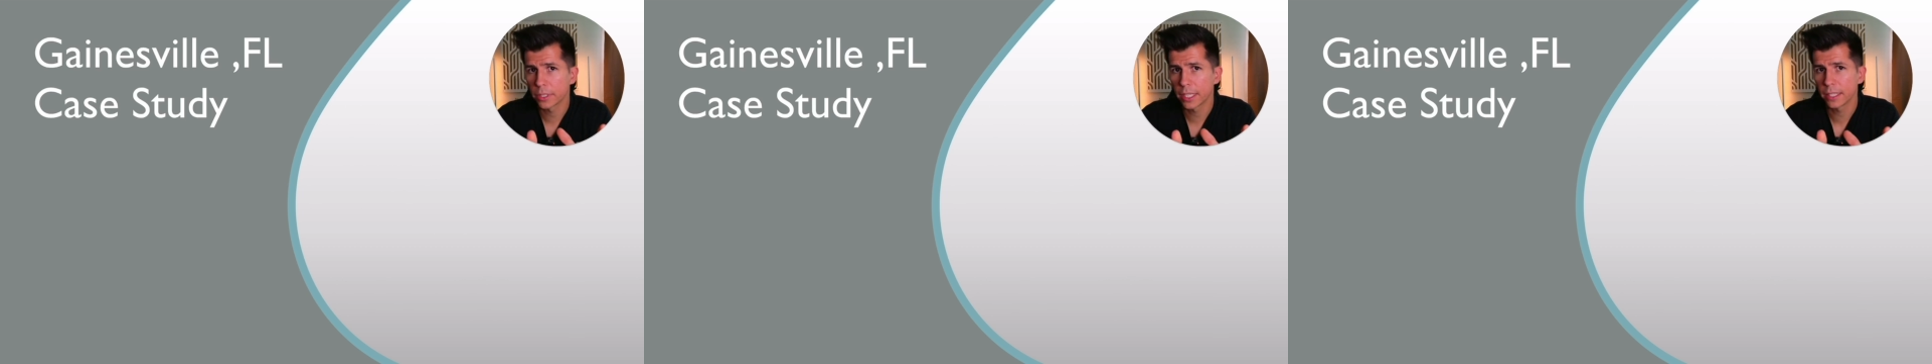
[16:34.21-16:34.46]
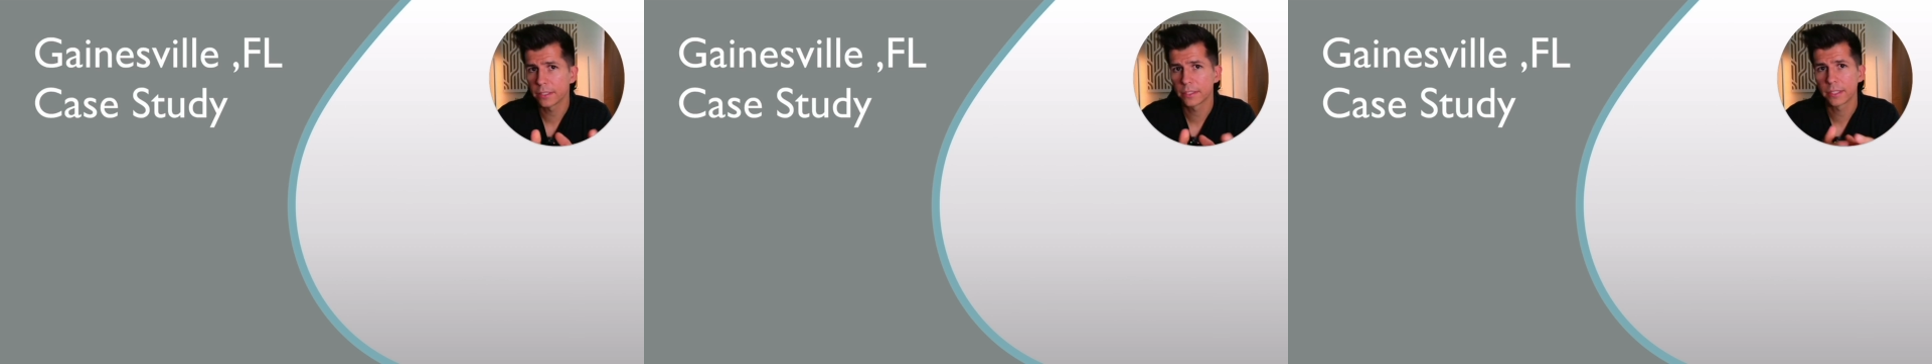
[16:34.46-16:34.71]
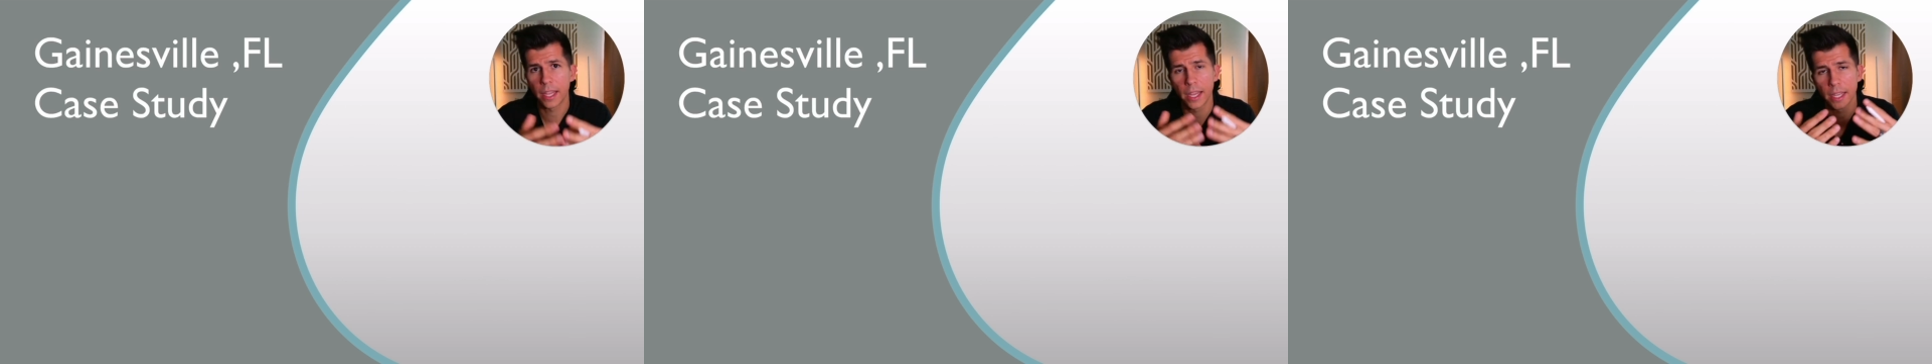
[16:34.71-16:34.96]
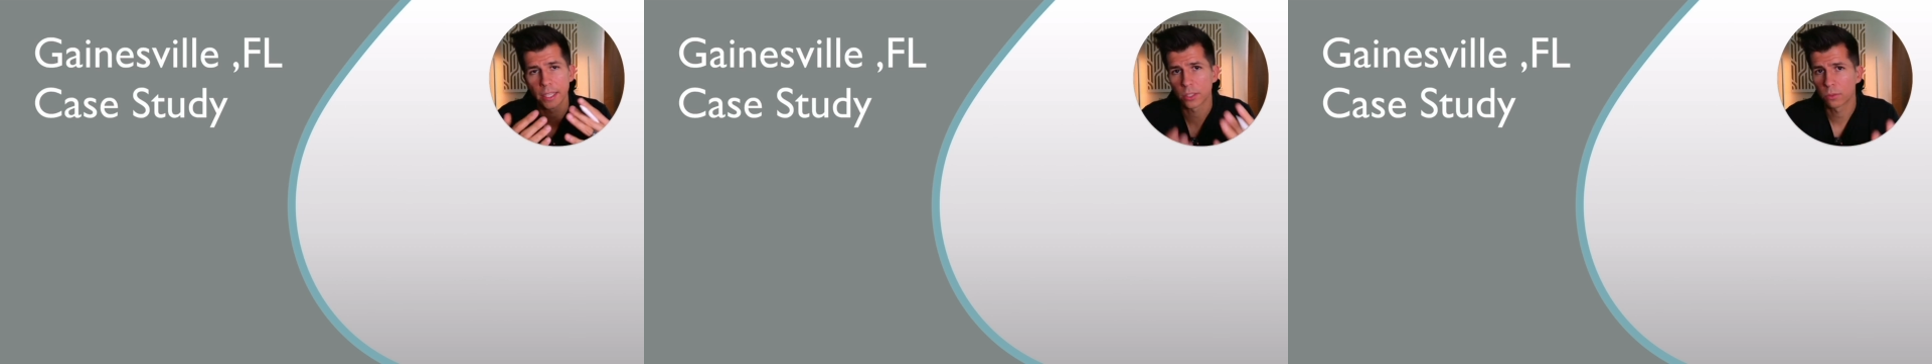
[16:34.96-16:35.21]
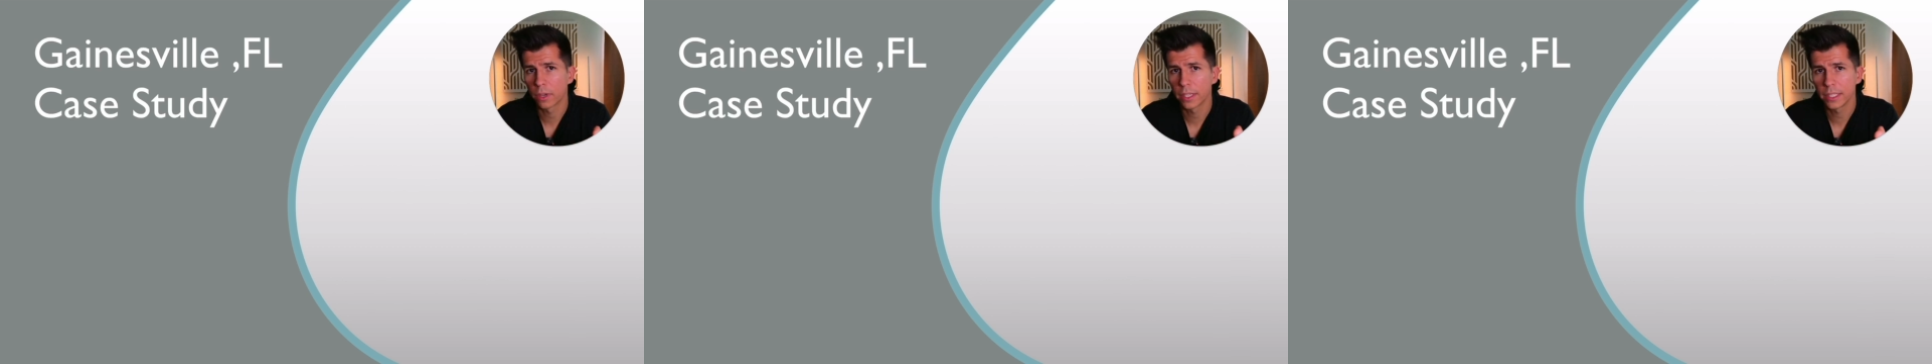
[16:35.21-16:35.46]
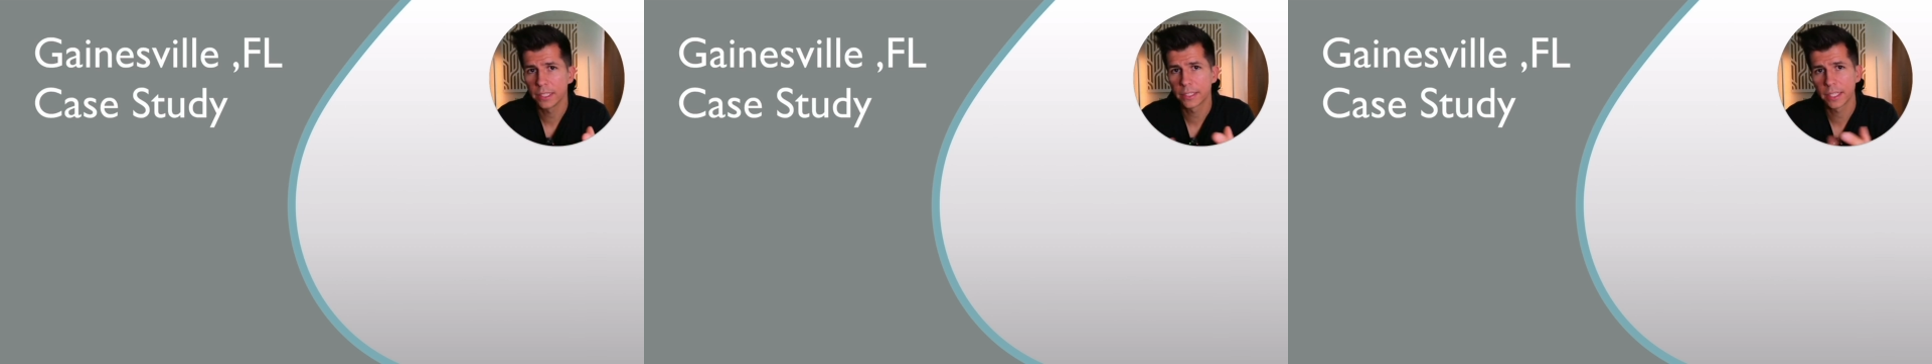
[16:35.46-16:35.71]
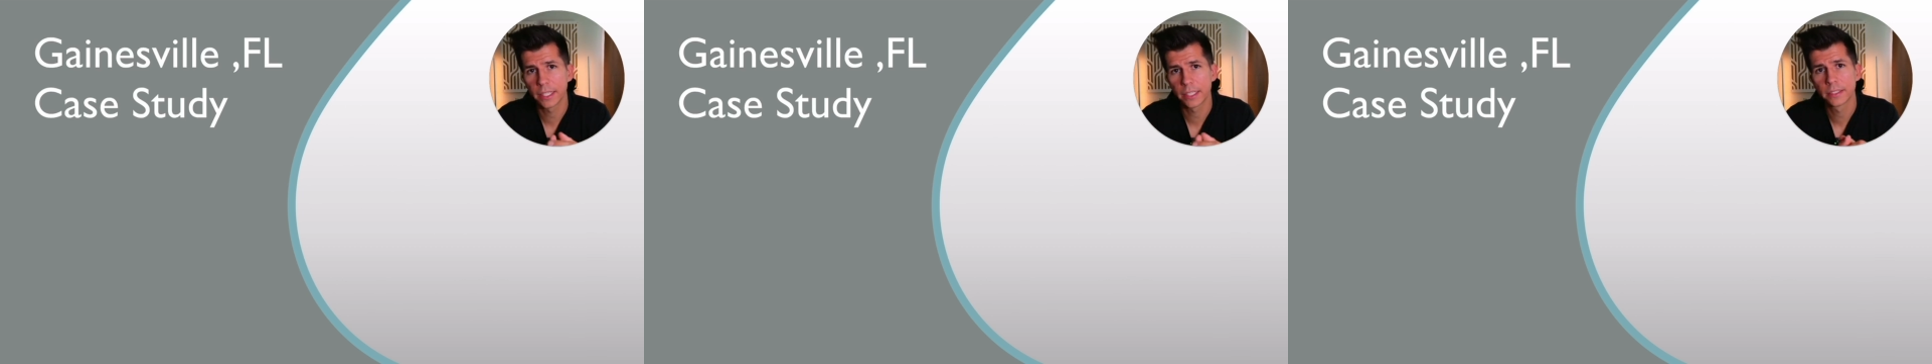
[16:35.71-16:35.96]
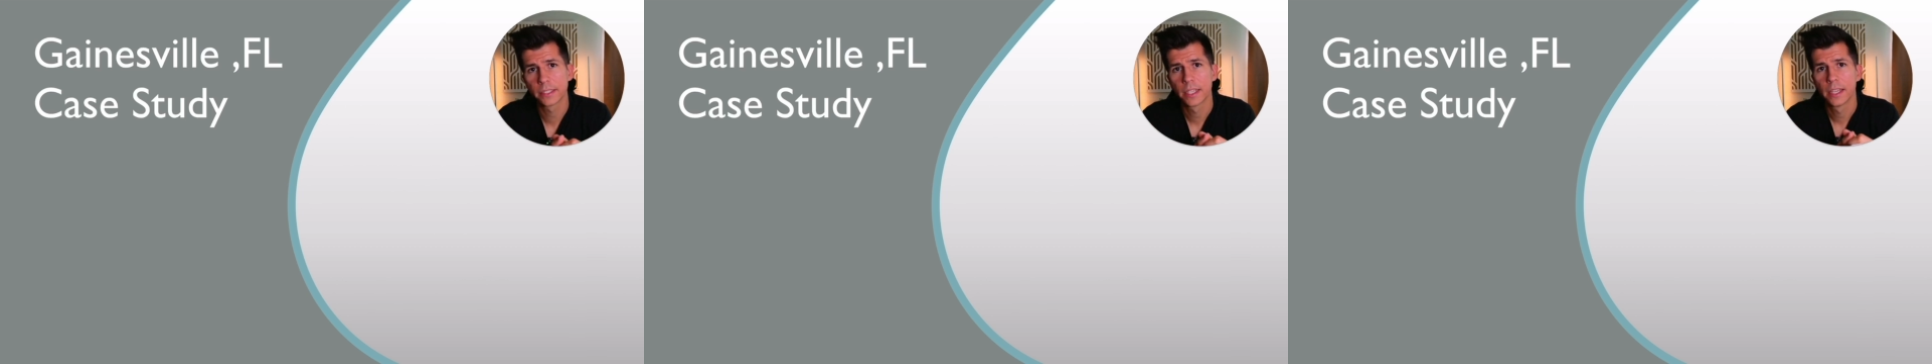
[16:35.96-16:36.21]
test and to run these
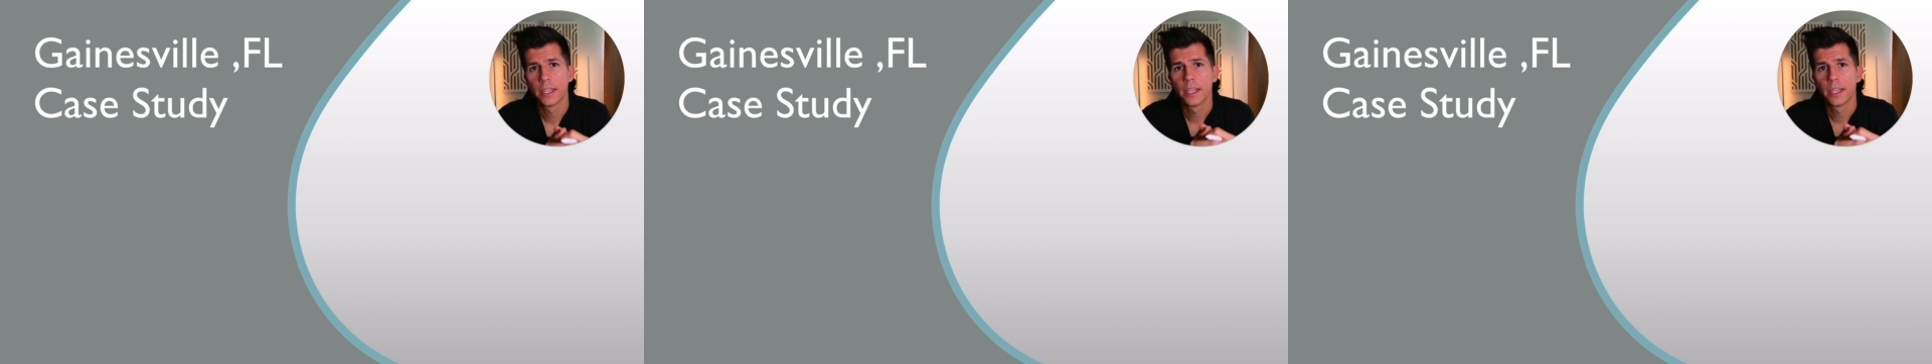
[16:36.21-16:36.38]
things,